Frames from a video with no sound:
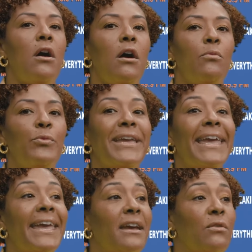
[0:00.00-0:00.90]
We
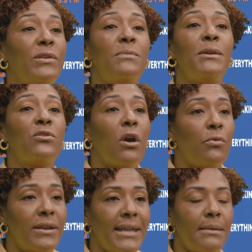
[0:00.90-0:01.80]
care. We speak to
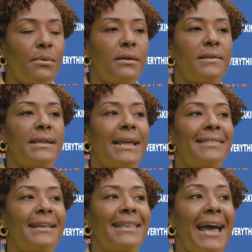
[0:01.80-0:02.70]
our neighbors. And I
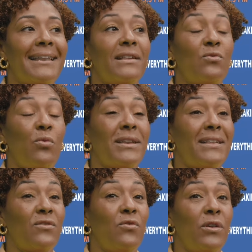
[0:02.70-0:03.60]
think that is what
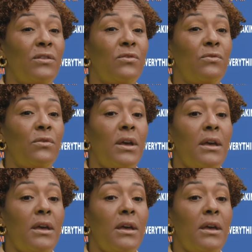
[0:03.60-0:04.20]
is going to,